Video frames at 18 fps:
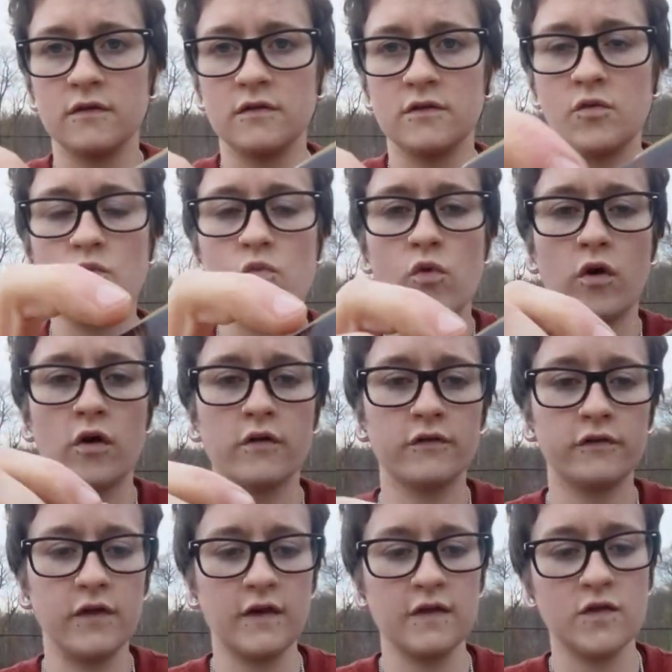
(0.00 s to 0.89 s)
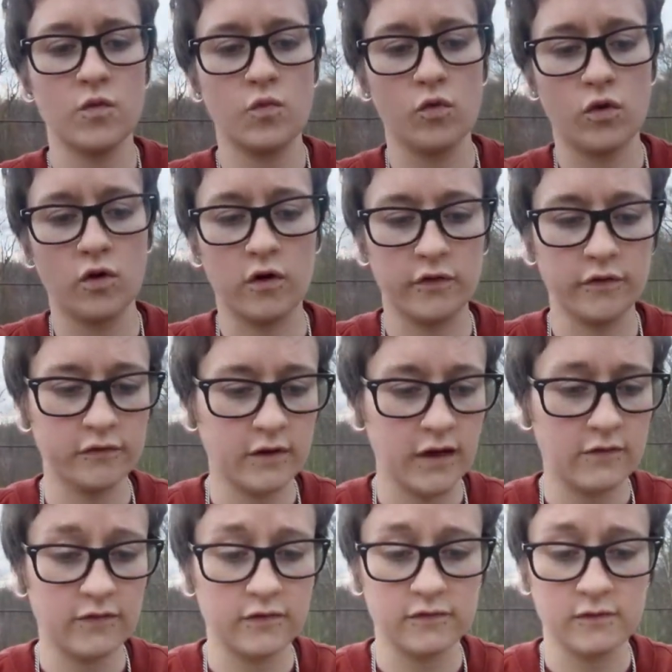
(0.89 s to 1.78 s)
The worst thing in the world is
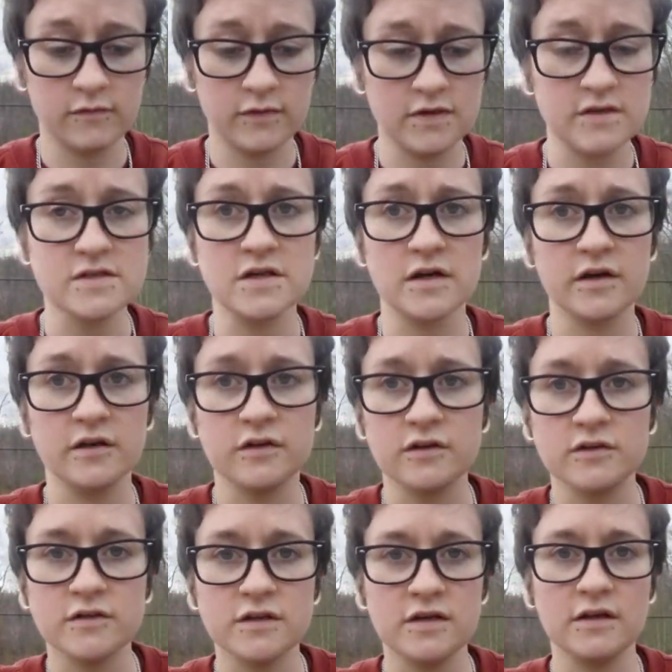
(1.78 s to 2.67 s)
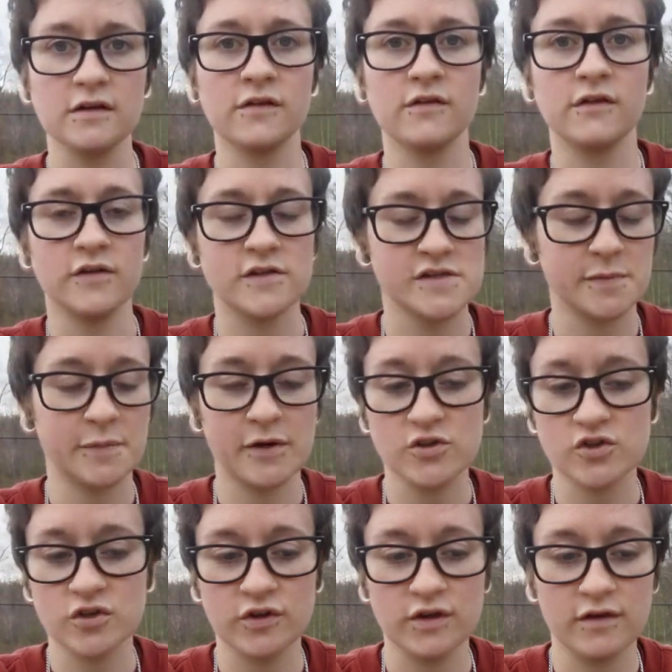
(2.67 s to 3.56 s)
having something stuck in your teeth,
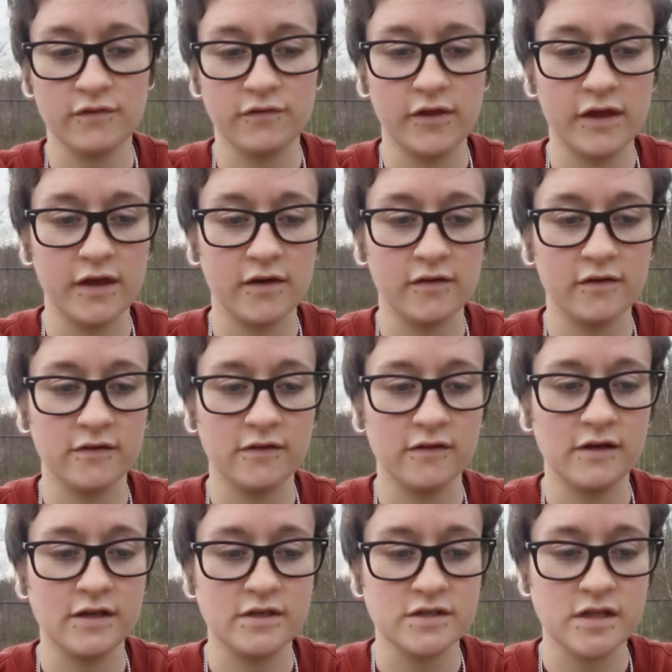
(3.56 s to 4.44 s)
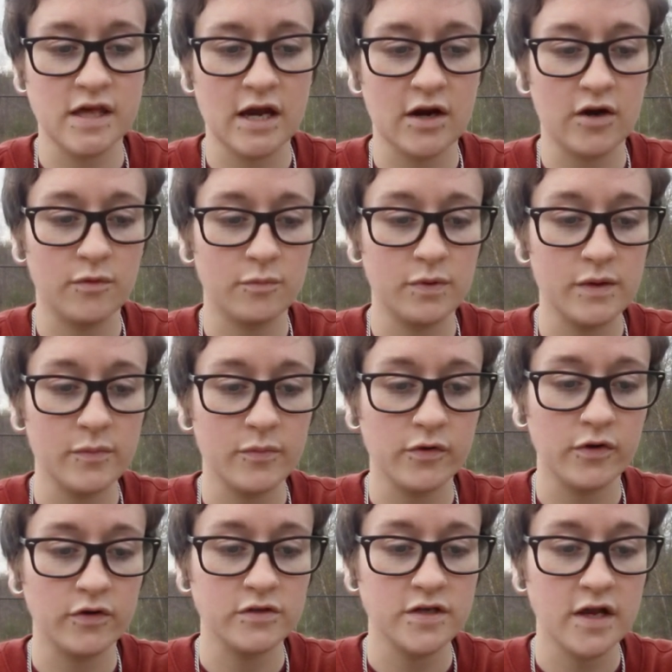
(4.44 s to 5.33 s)
especially if like it's there and
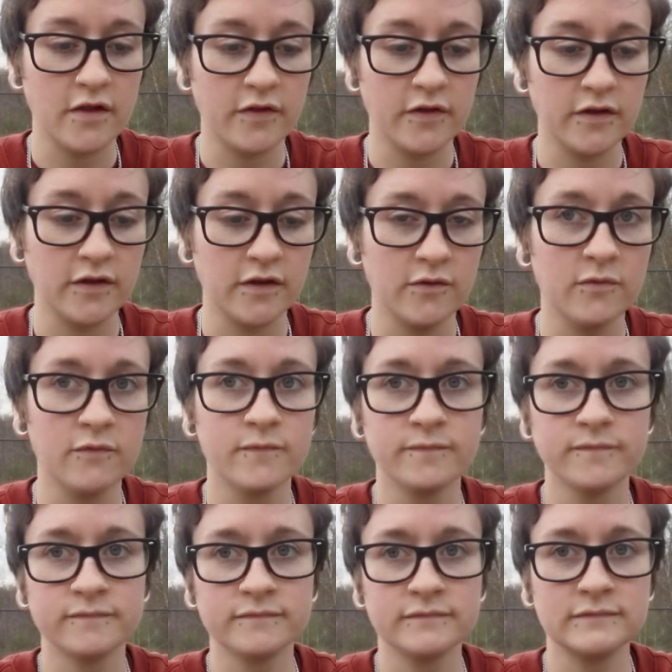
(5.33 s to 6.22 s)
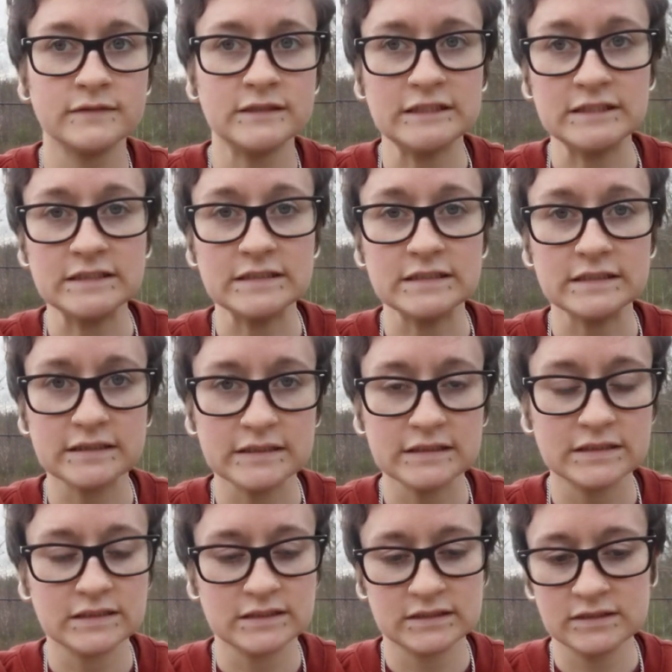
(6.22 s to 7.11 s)
people aren't telling you. Ugh.
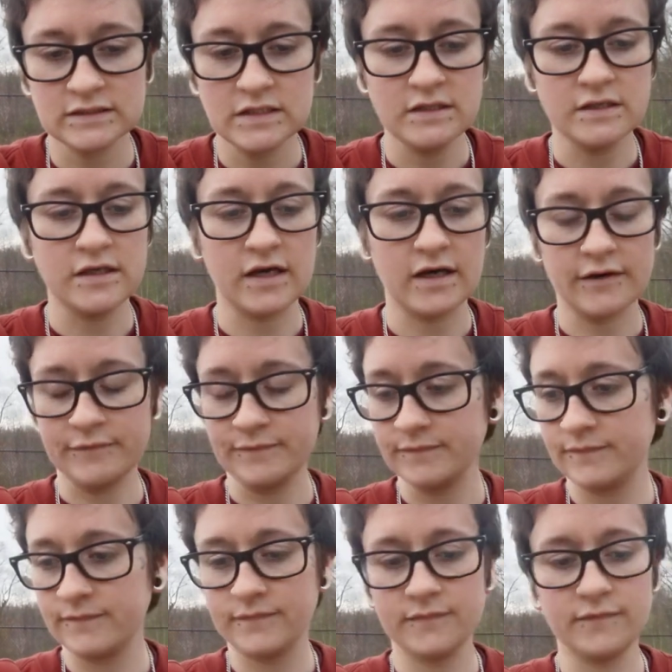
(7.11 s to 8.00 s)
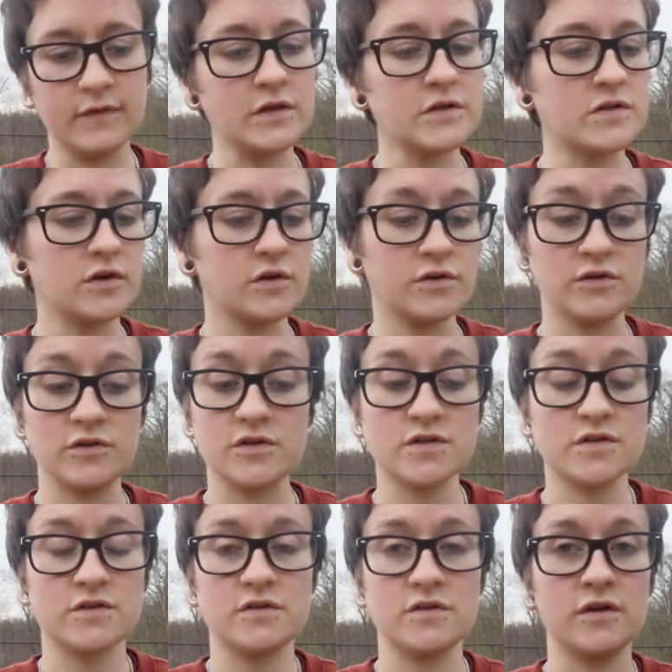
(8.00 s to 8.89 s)
Yeah. So you
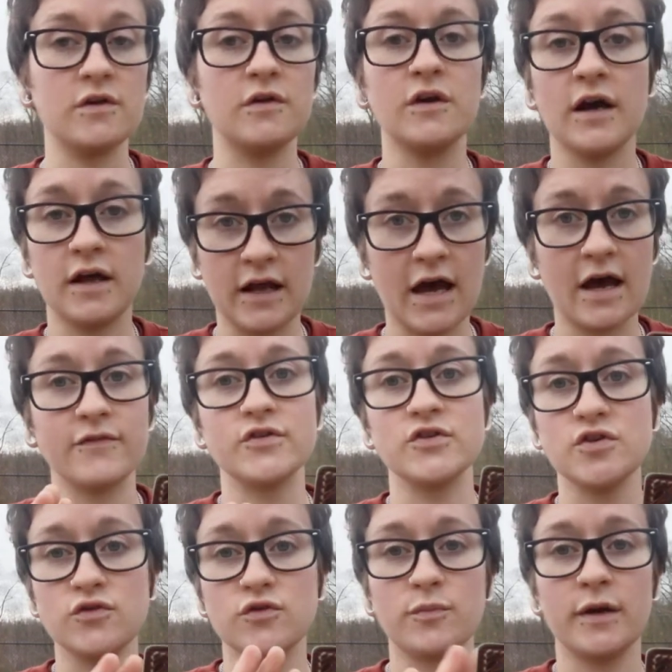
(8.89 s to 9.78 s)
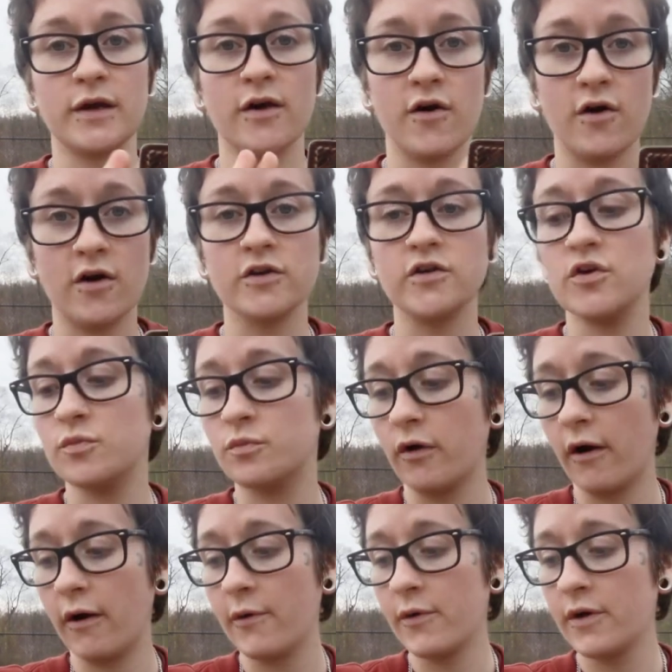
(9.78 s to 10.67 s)
just you got to have a toothpick on you,
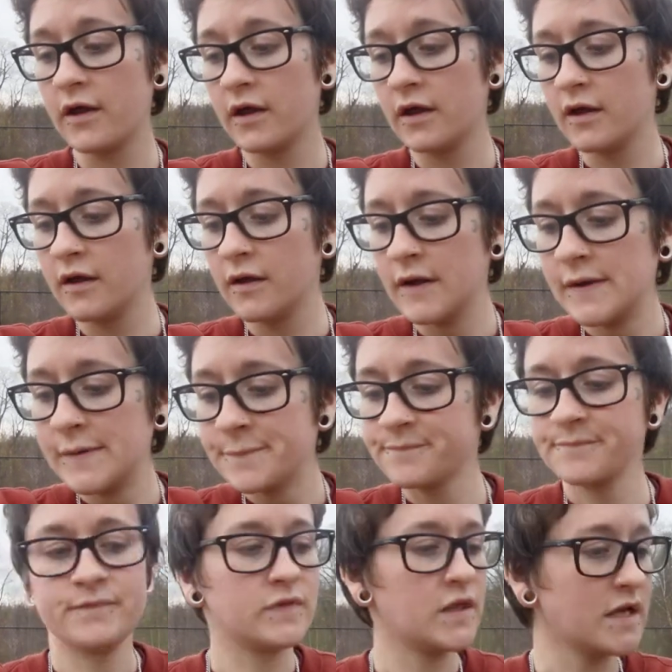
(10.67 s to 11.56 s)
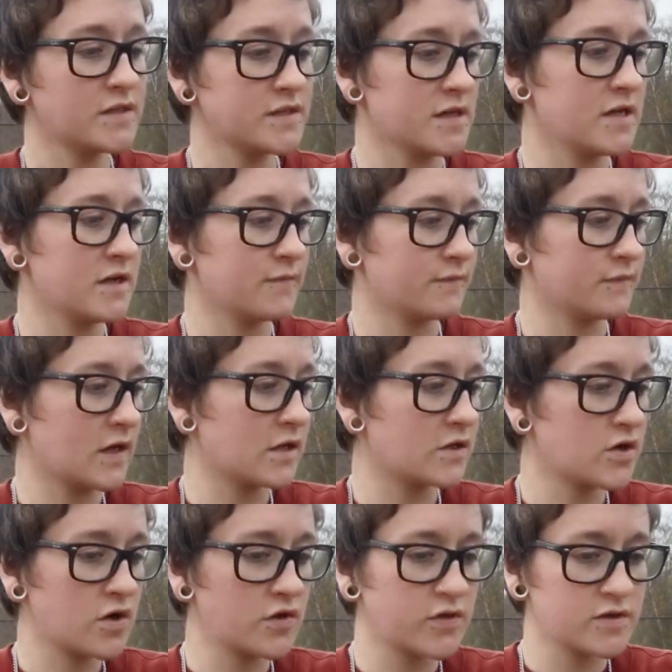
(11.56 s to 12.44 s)
bro. That's it.
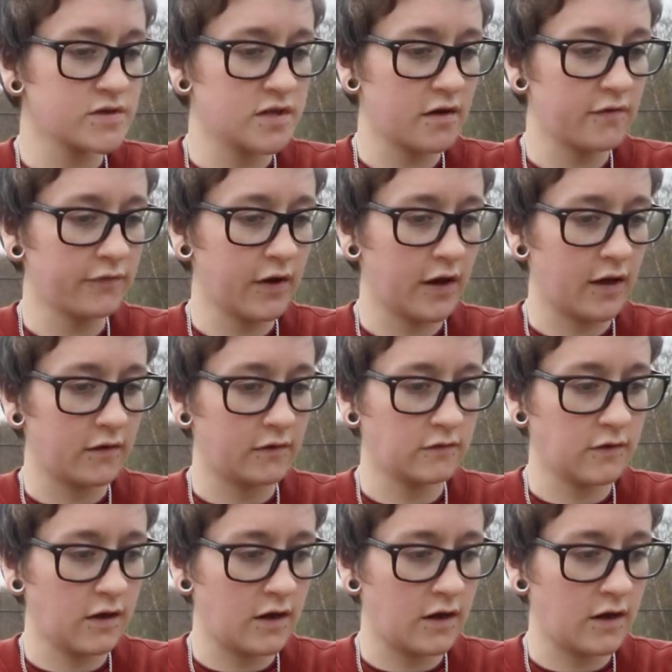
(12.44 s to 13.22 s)
That's all the stuff, guys.